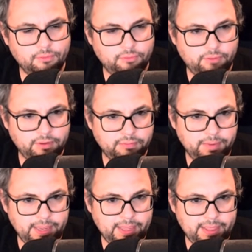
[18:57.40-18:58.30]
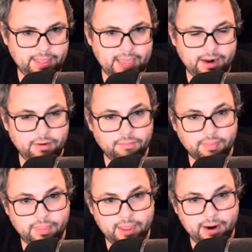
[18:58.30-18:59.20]
Which gives me that
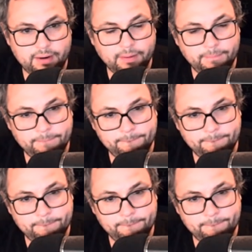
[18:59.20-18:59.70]
over there.